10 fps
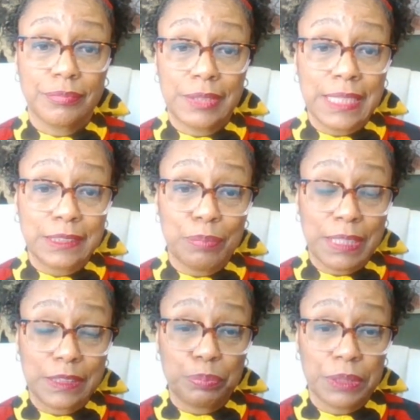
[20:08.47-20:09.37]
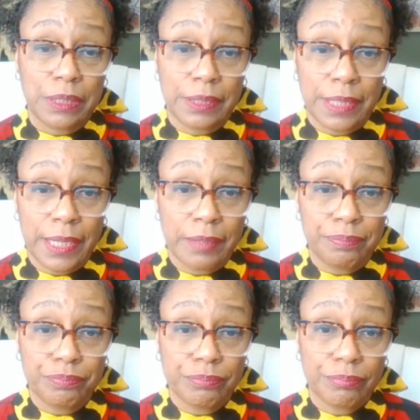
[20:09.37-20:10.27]
That's my spill on that.
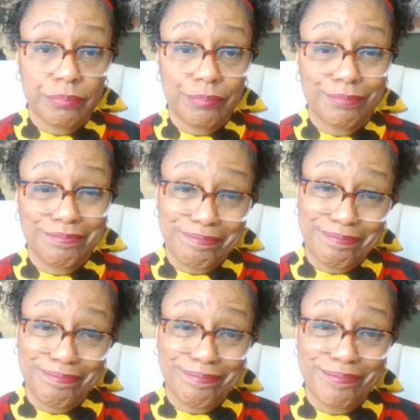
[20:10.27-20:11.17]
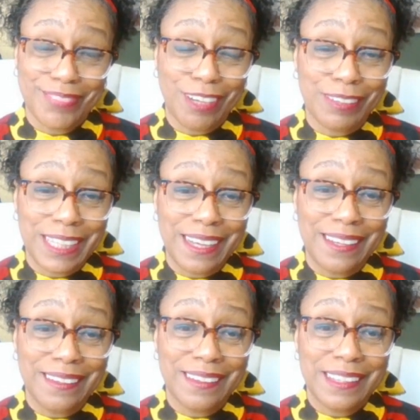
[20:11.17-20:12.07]

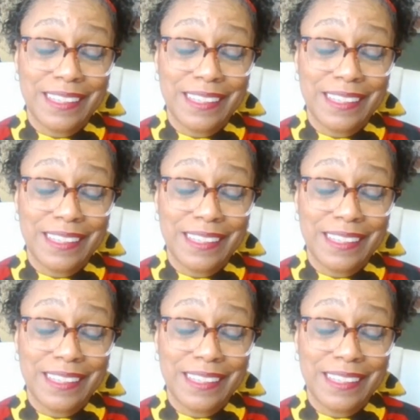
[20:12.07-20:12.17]
Okay.